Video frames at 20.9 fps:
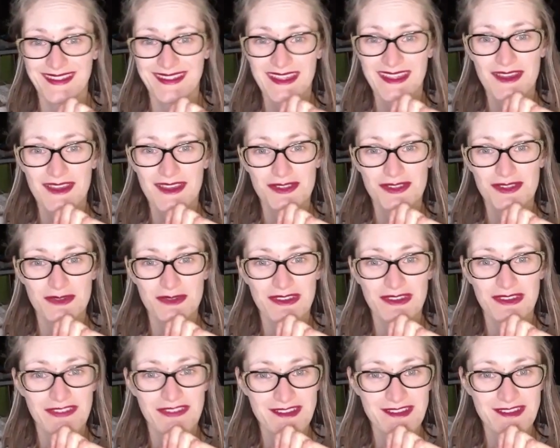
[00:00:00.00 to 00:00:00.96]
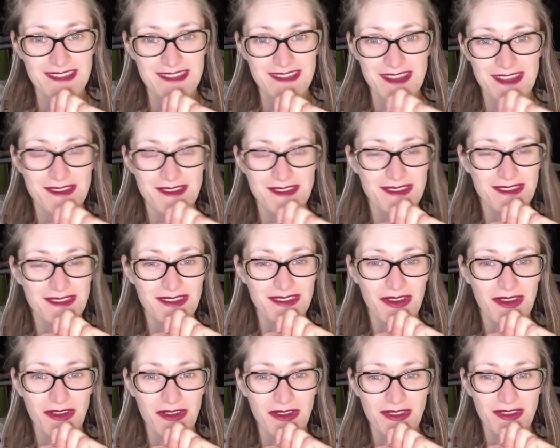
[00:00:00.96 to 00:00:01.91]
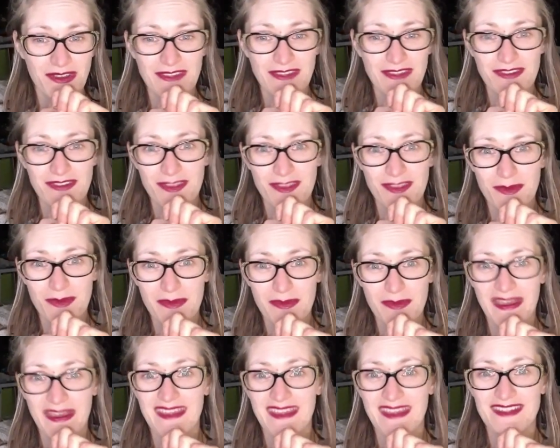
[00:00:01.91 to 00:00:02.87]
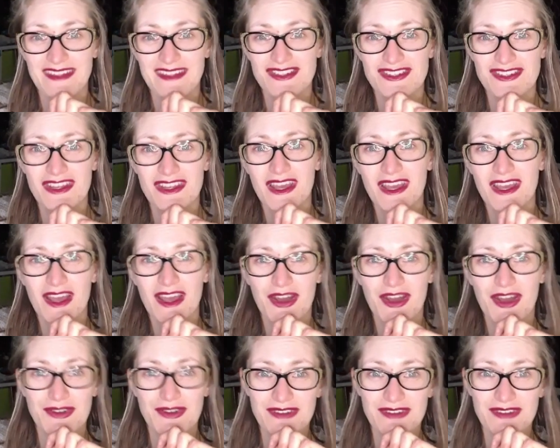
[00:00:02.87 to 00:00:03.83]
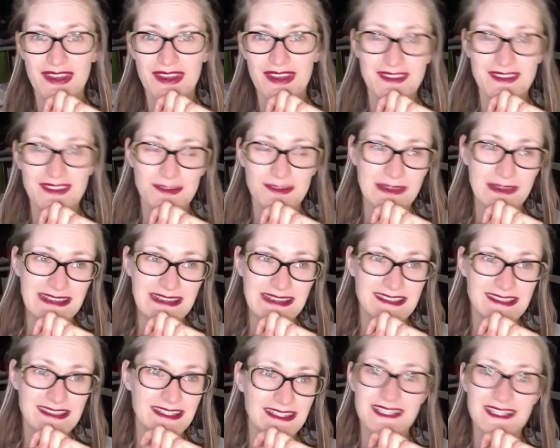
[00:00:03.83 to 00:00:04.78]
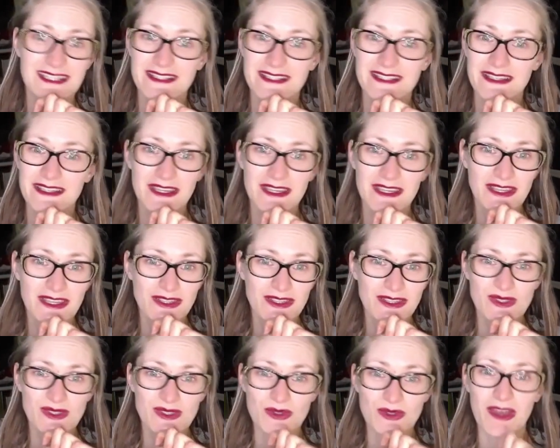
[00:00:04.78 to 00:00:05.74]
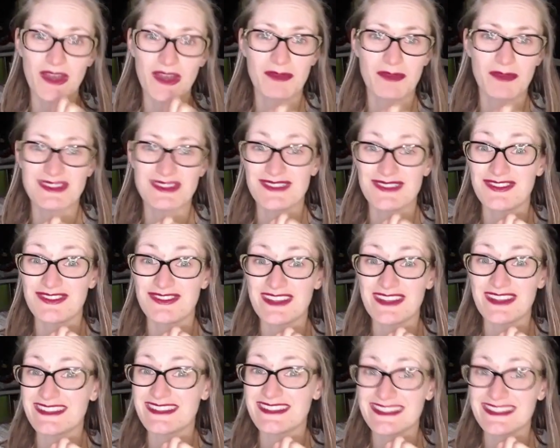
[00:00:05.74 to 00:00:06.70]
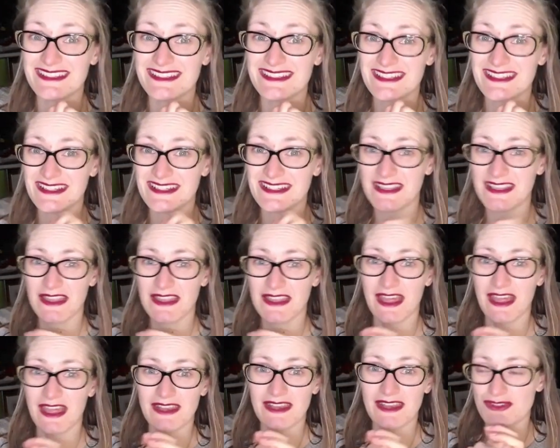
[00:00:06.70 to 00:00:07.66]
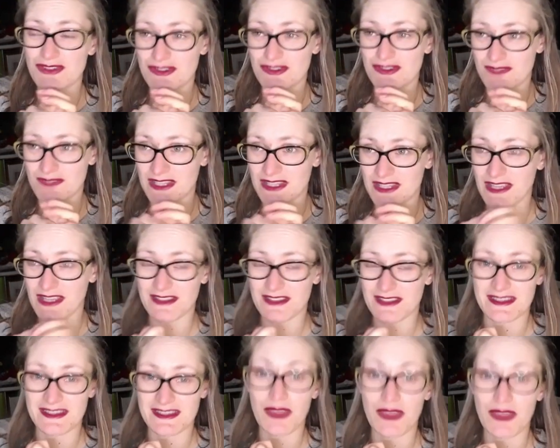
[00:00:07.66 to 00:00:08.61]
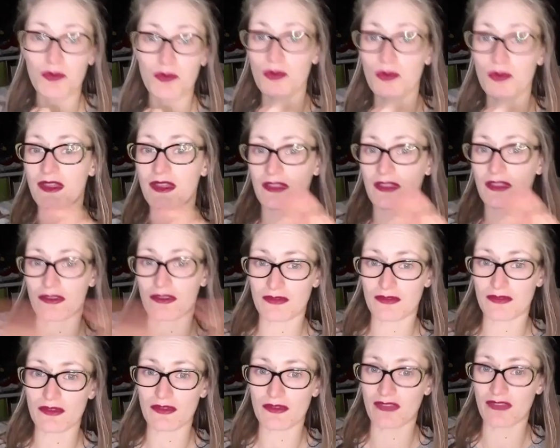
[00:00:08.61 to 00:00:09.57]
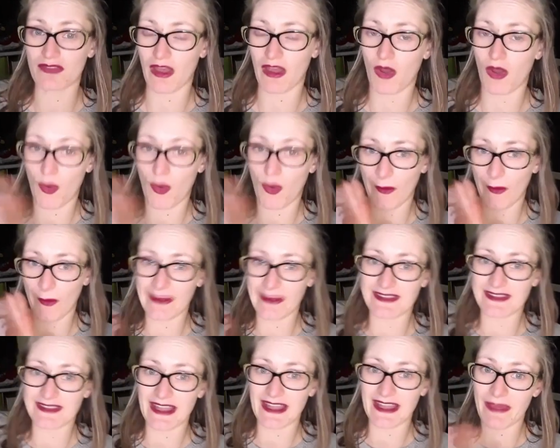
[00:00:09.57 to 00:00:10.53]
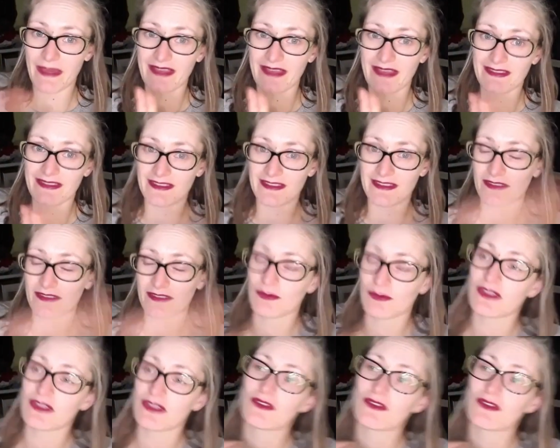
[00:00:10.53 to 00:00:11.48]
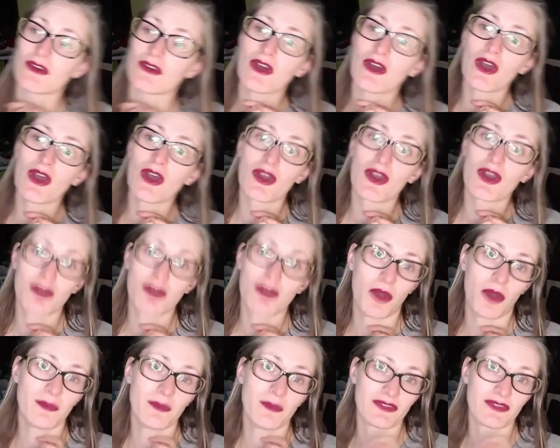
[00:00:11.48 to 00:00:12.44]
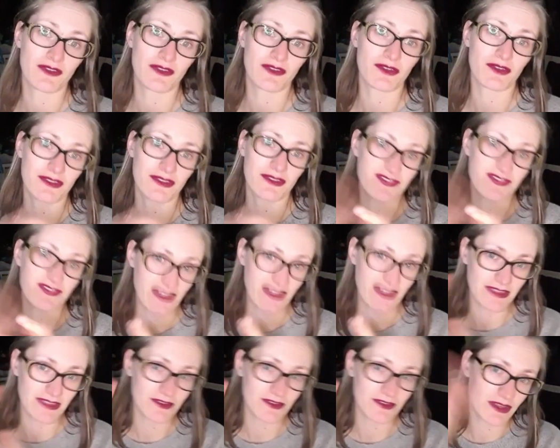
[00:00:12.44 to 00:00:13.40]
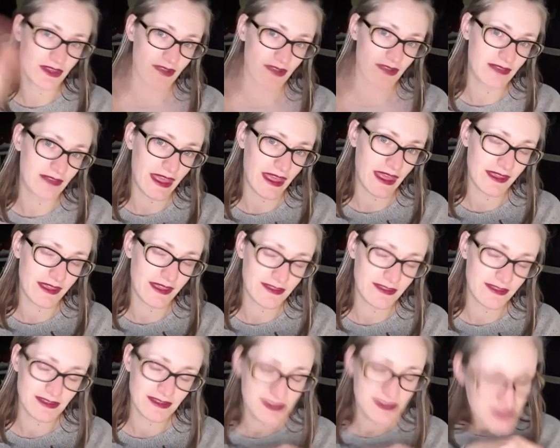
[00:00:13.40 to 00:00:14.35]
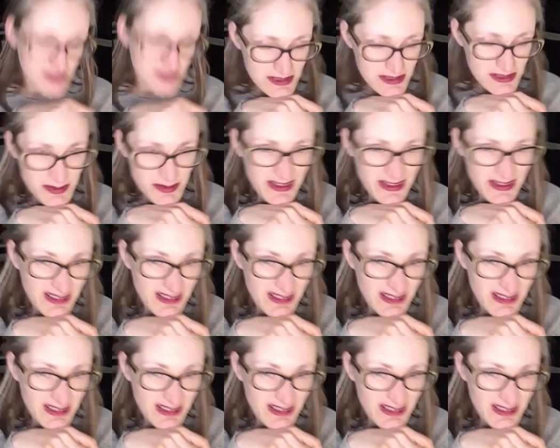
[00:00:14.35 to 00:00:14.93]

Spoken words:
photos on the Facebook page of last winter, you saw how much it flooded, and it was just ridiculous. And they were walking through that on a daily basis. And when you've got cobs that have got the feathers on their legs, and it's just a bit,